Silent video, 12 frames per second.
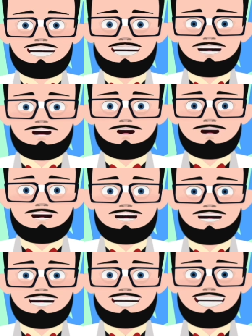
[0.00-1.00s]
I can't
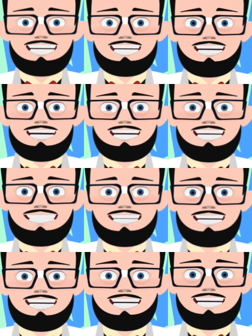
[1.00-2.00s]
actually show you
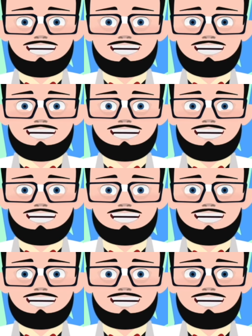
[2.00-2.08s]
how they